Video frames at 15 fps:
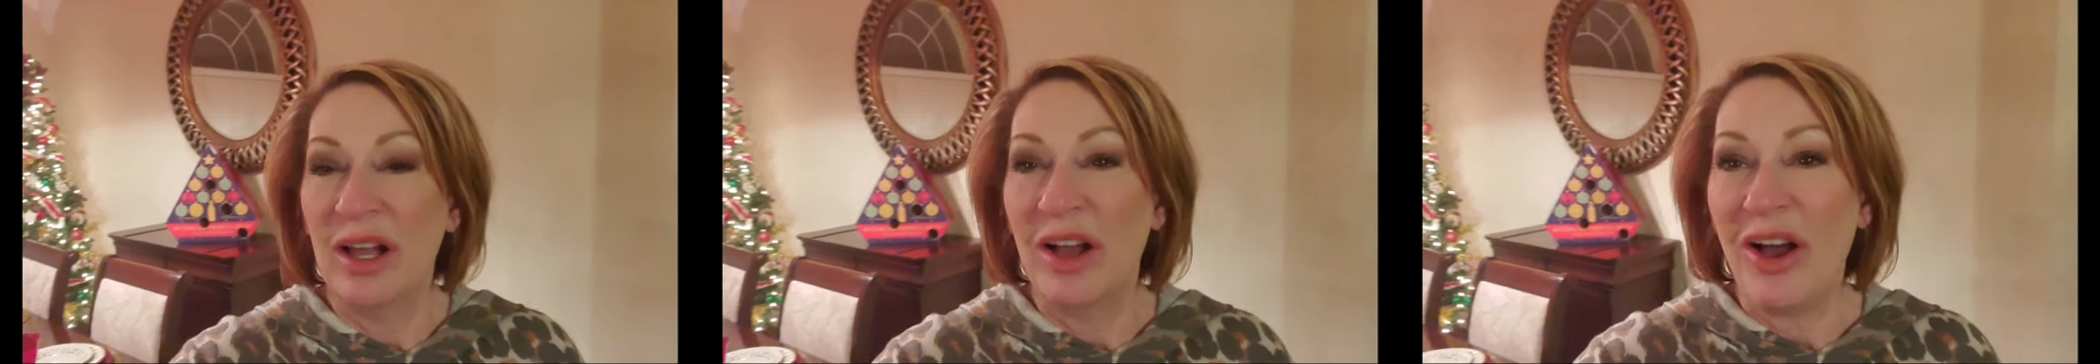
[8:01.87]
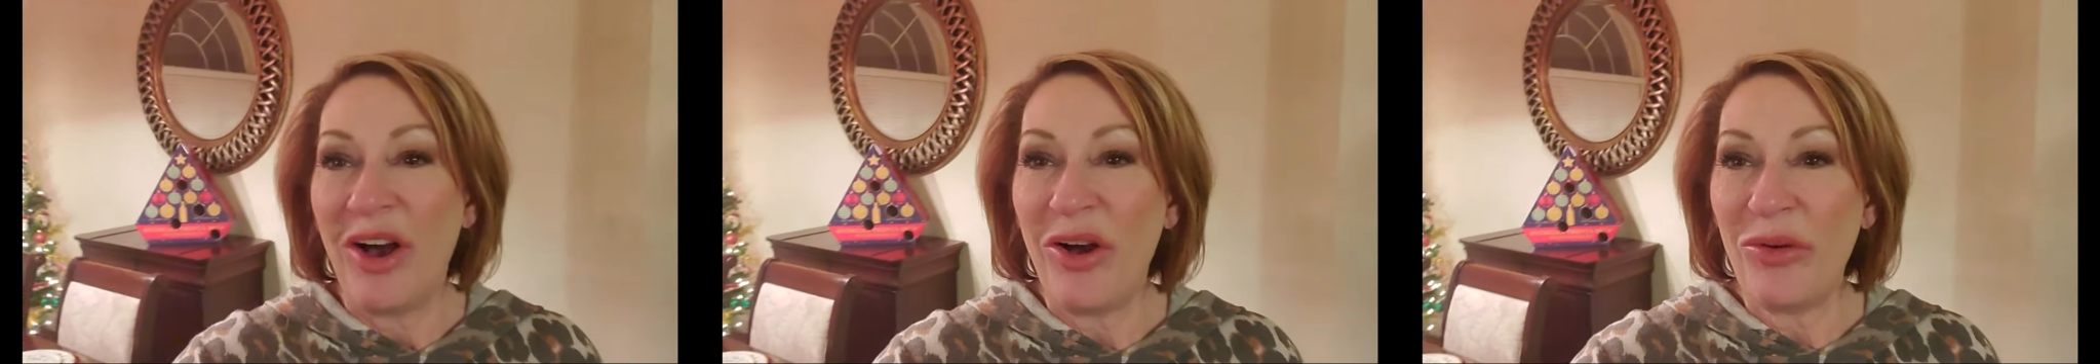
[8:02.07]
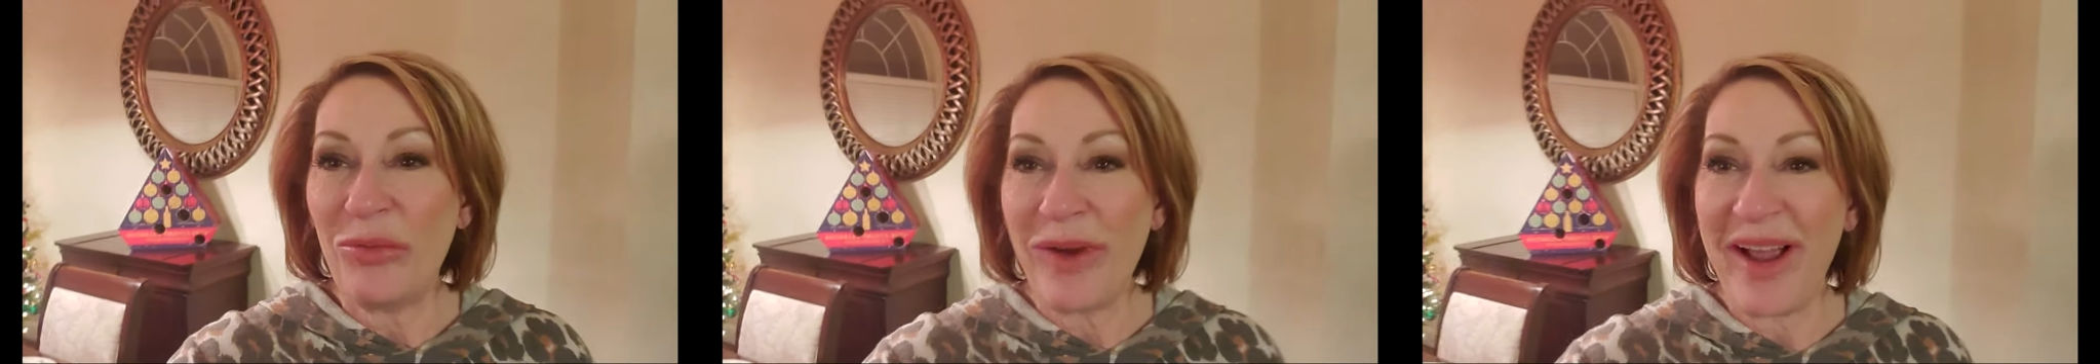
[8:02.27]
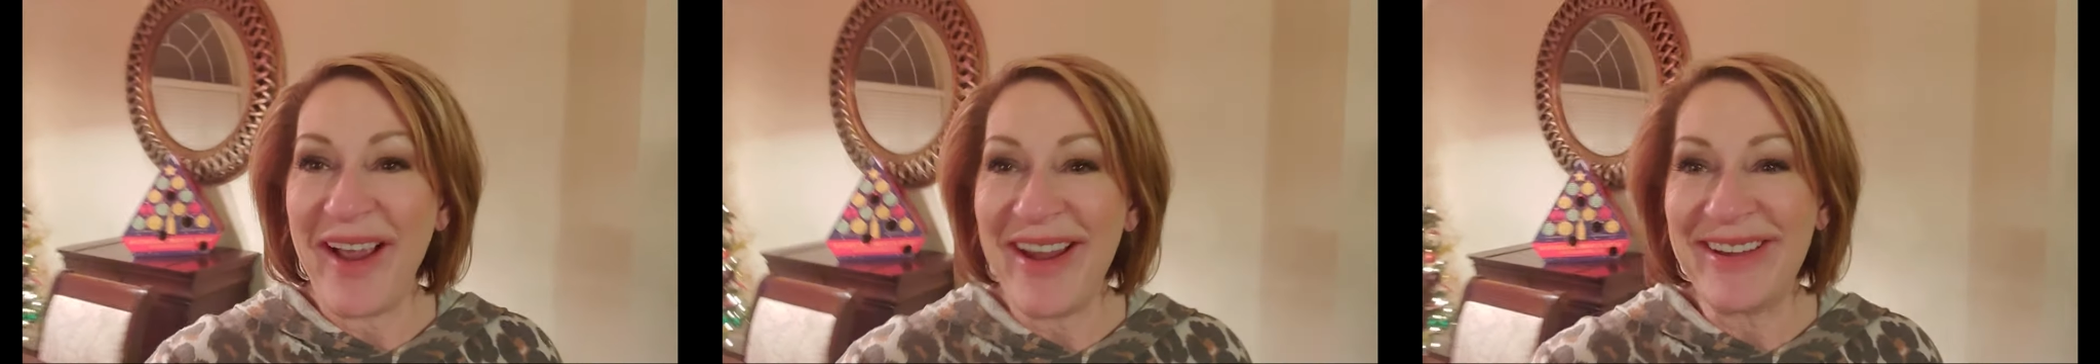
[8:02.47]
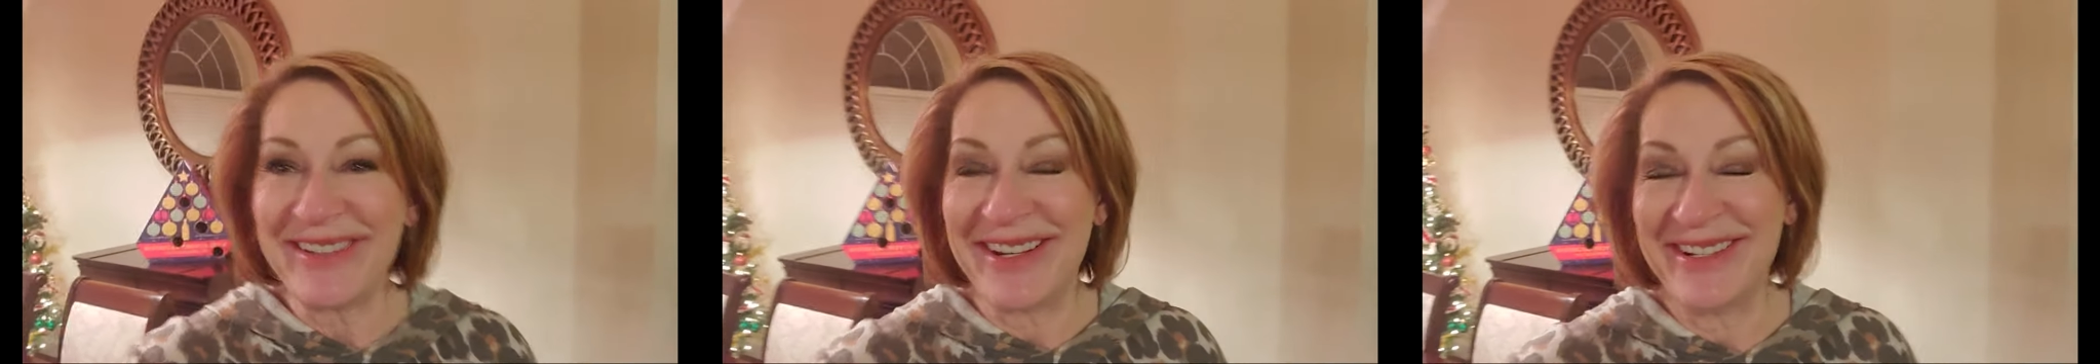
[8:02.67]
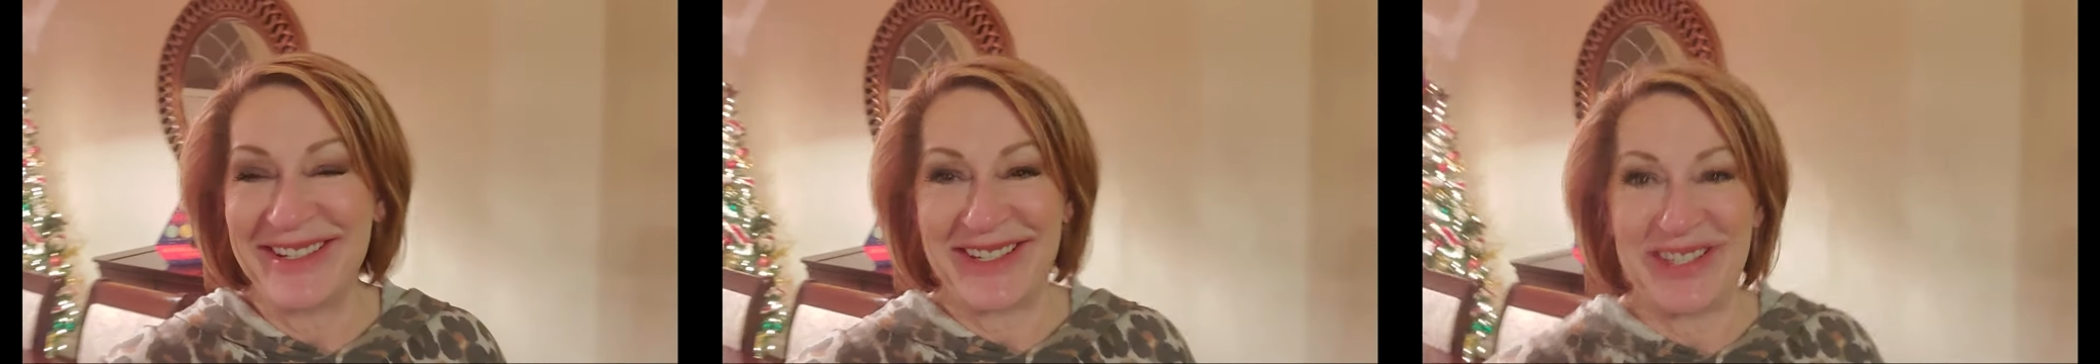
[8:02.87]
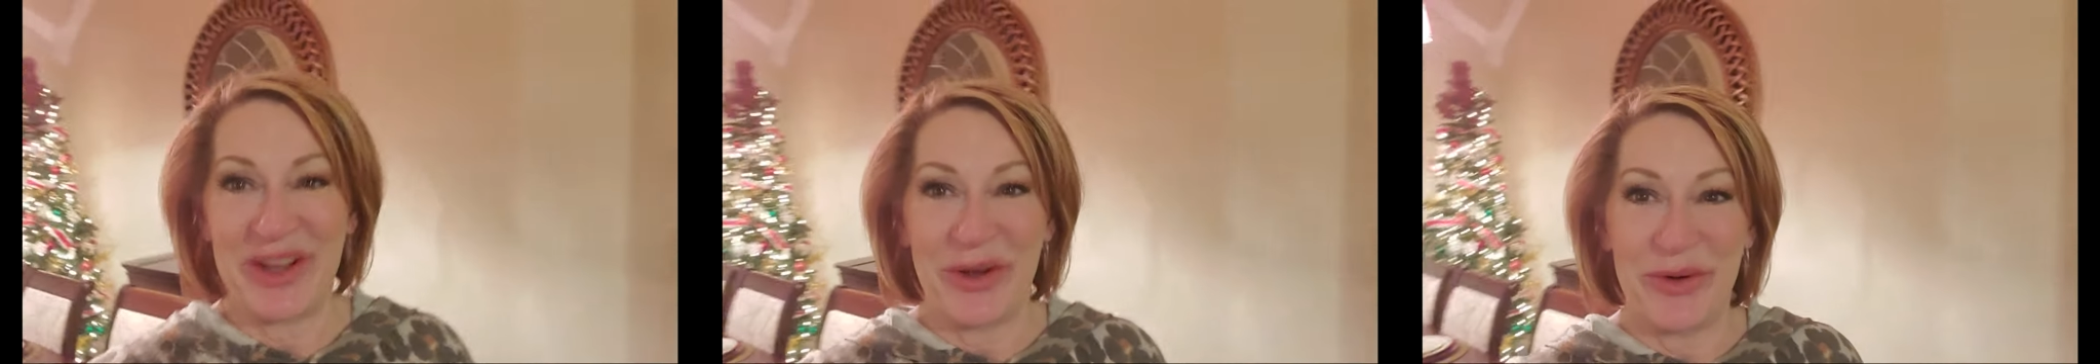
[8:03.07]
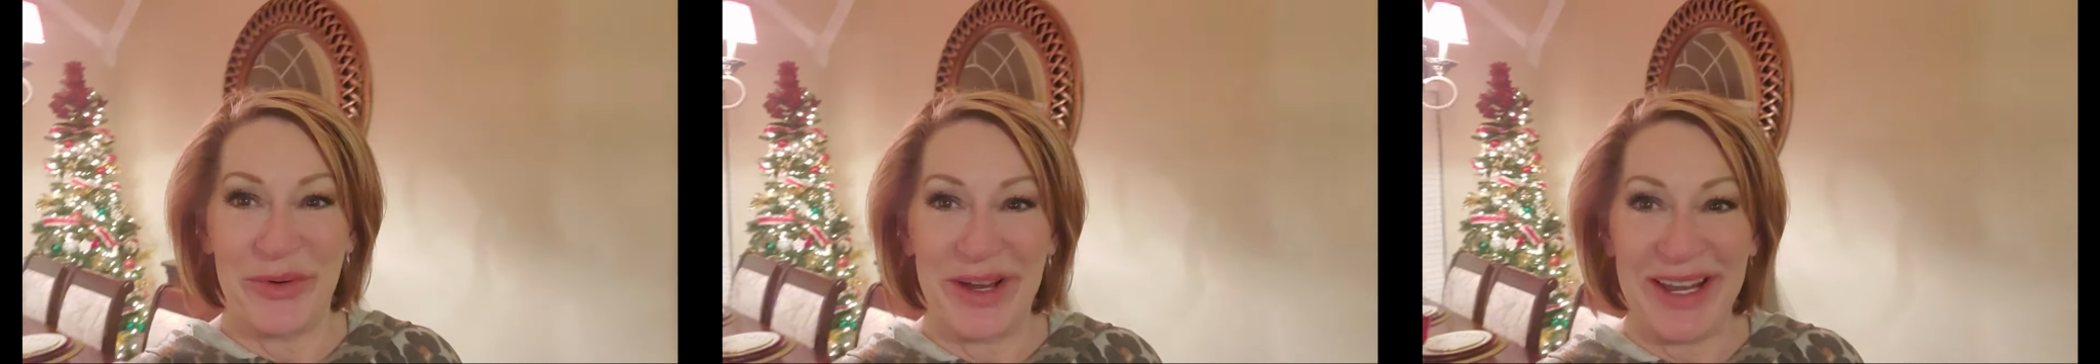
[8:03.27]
All right, so